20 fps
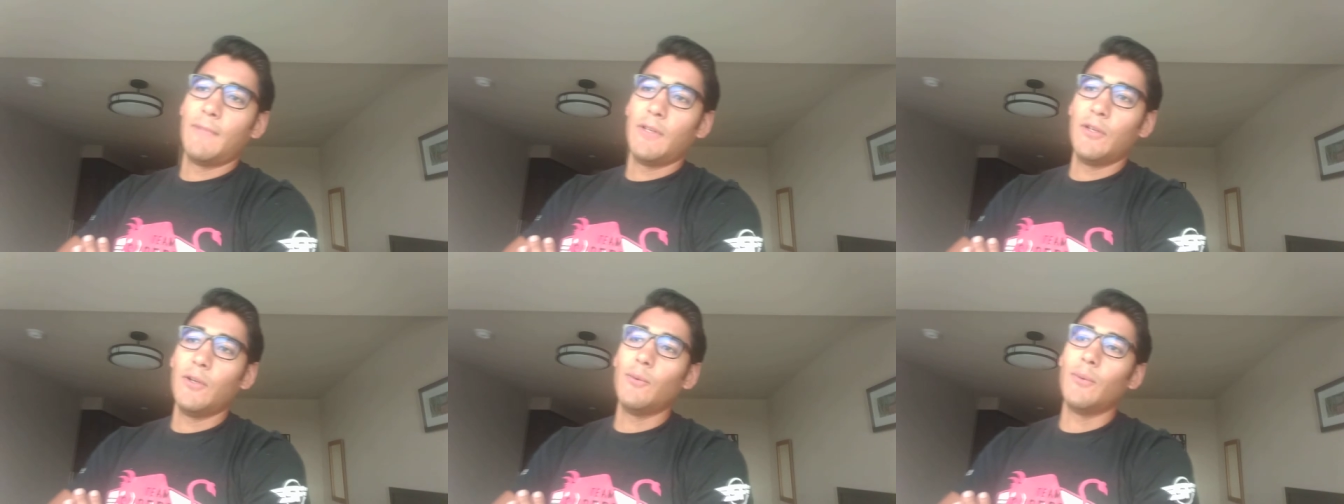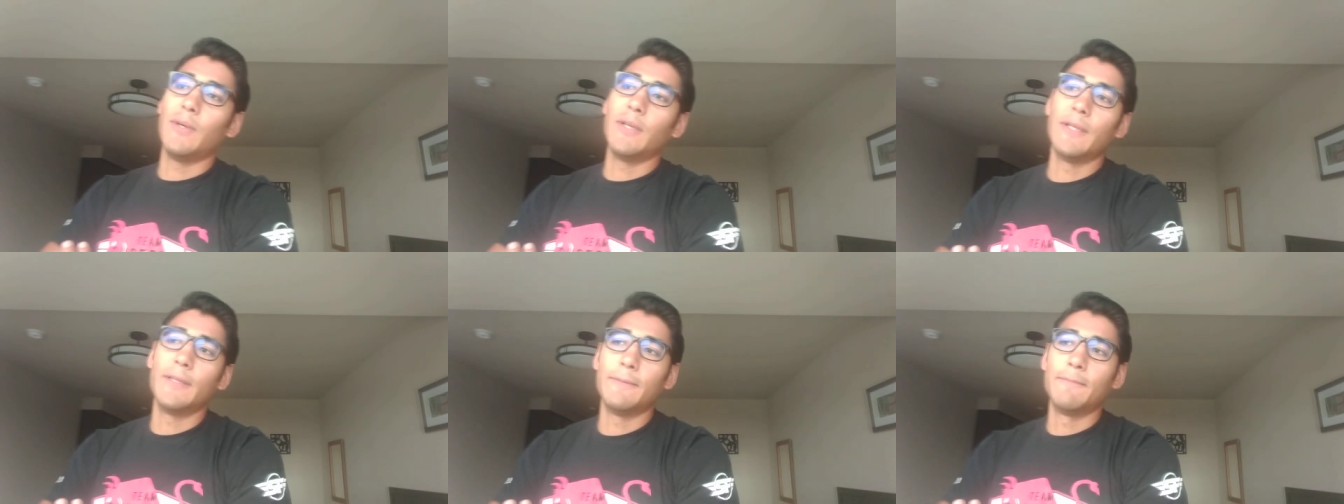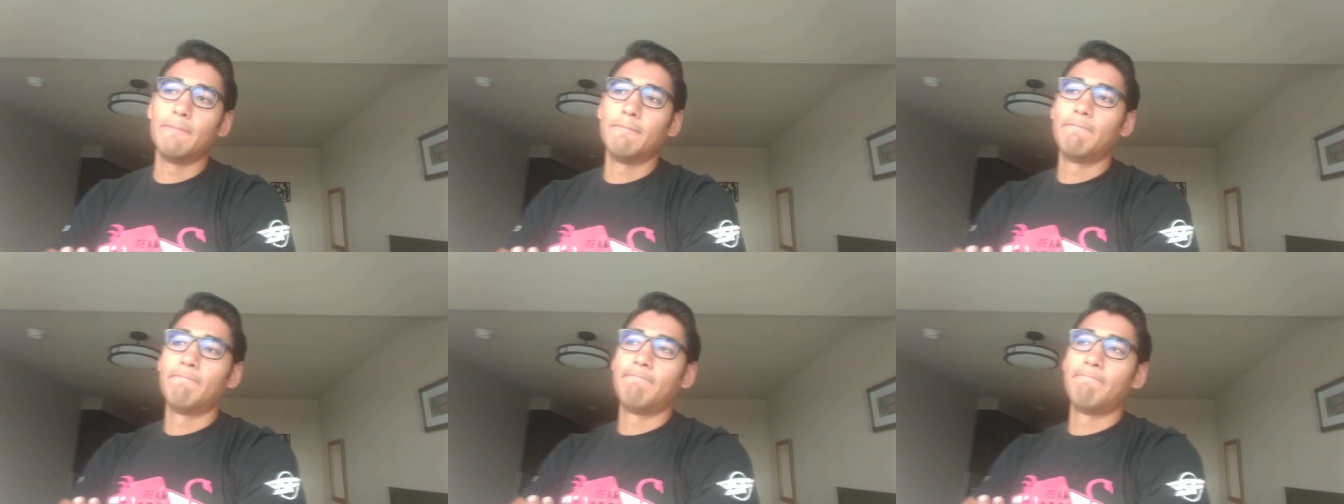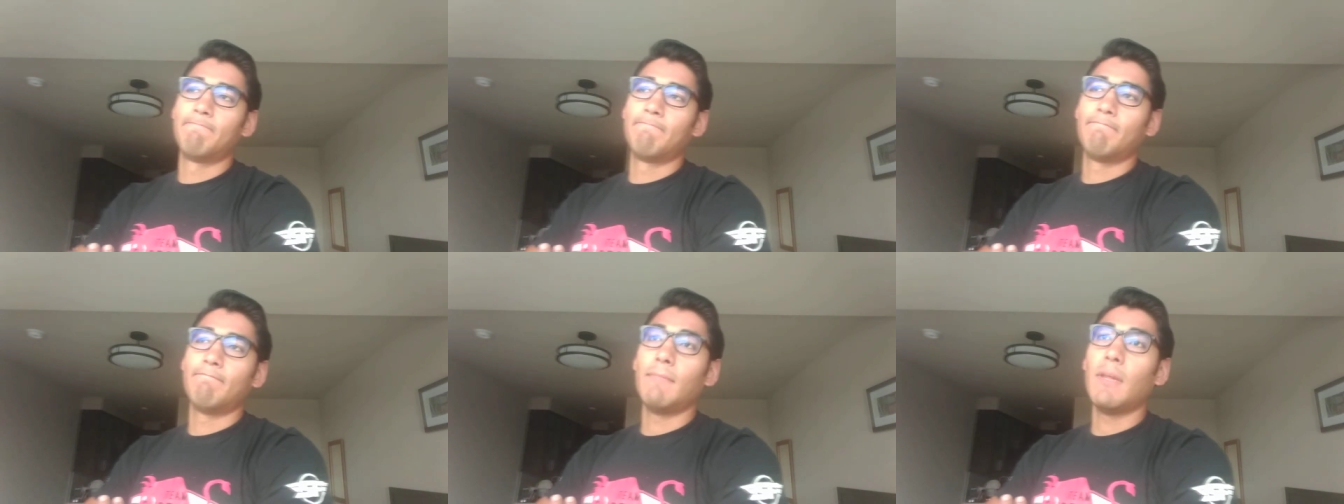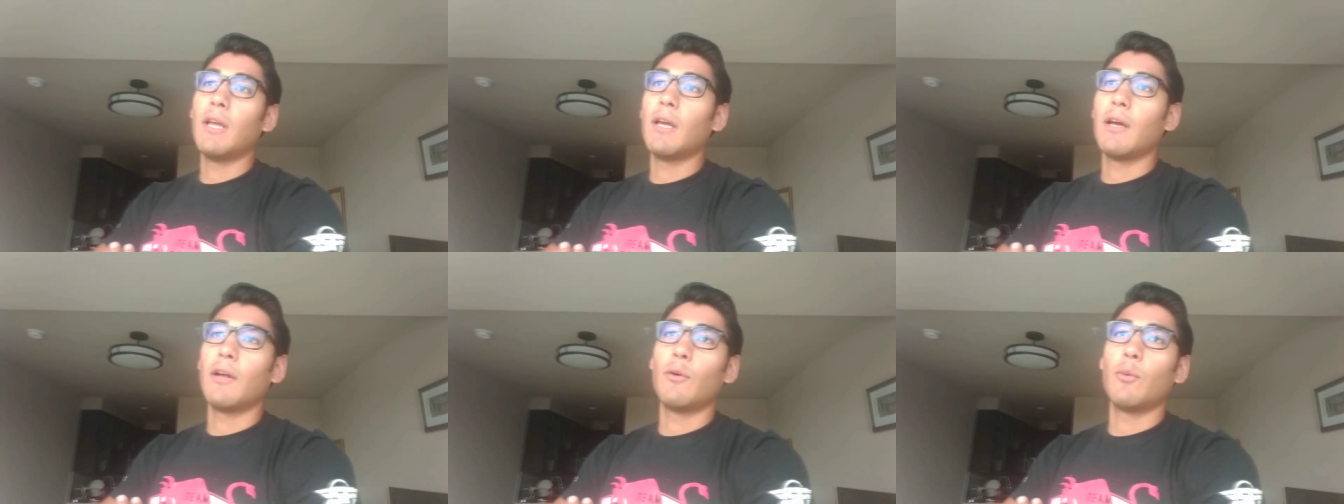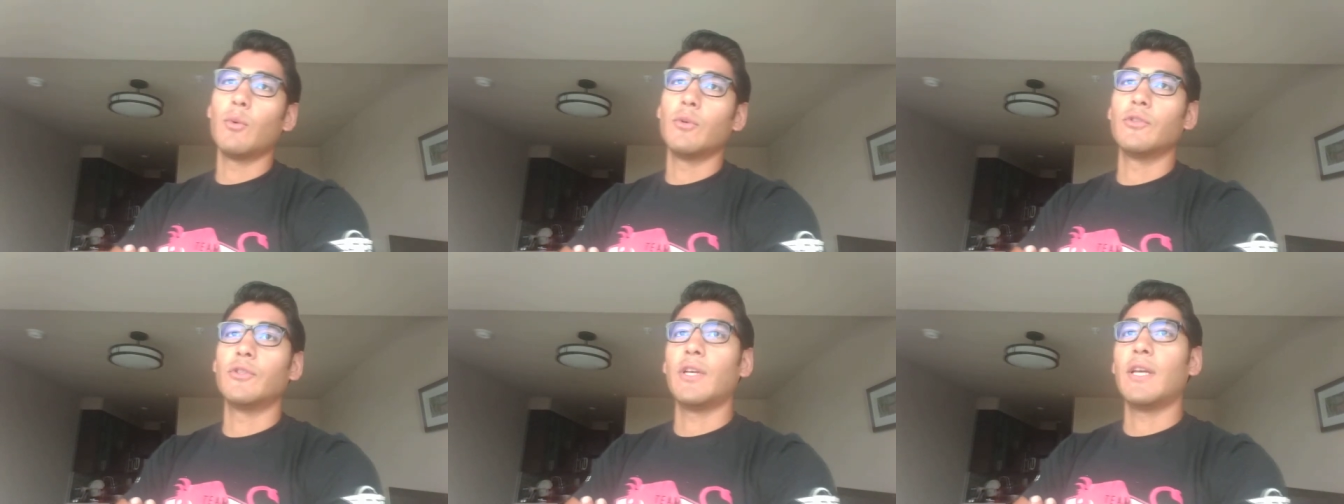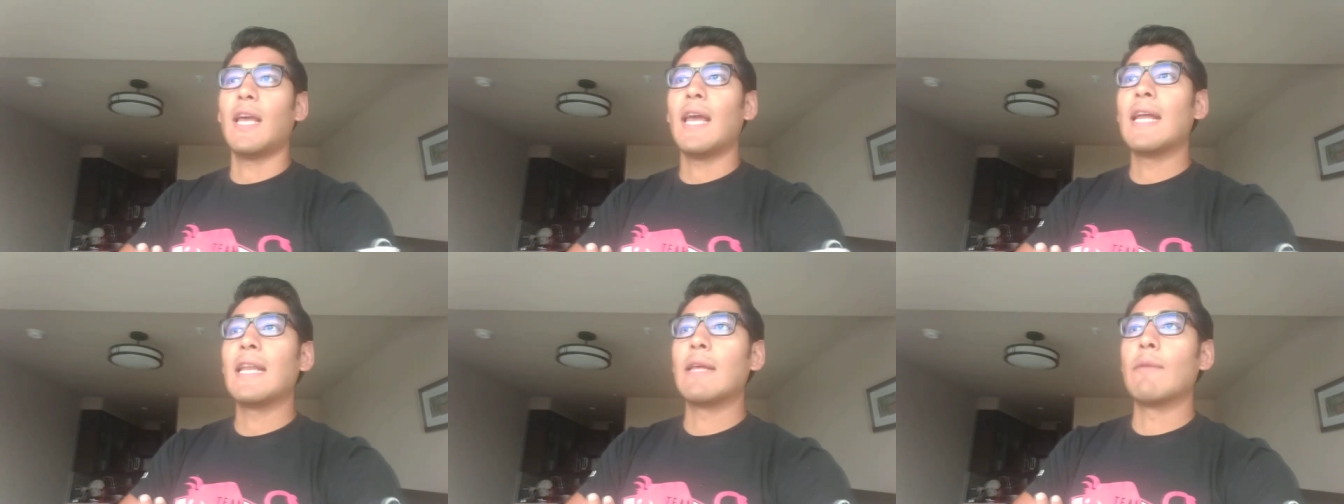I don't want to, yeah, I don't want to say
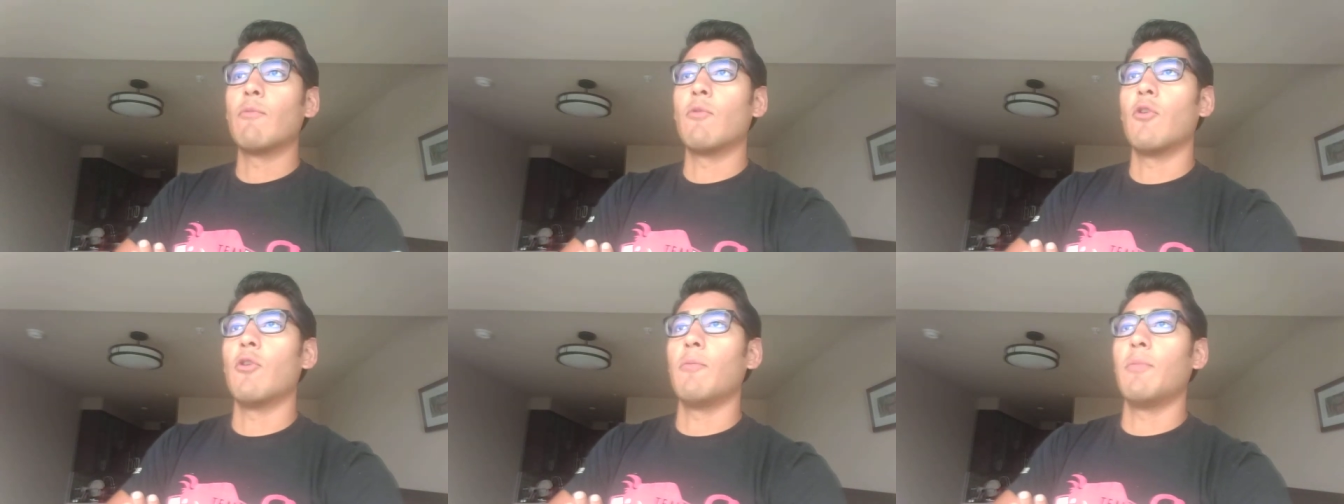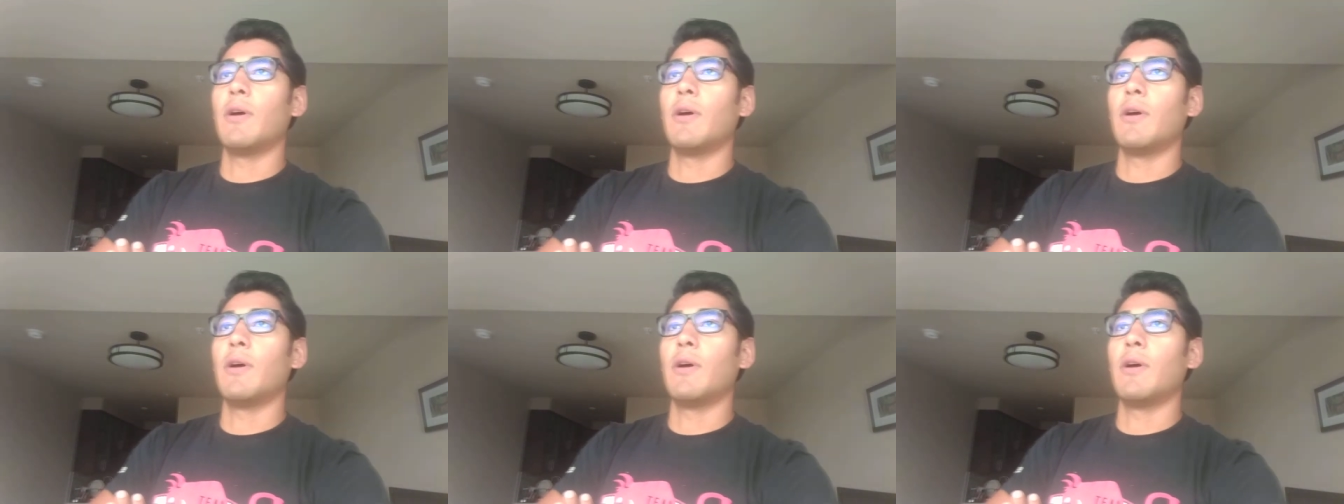anymore,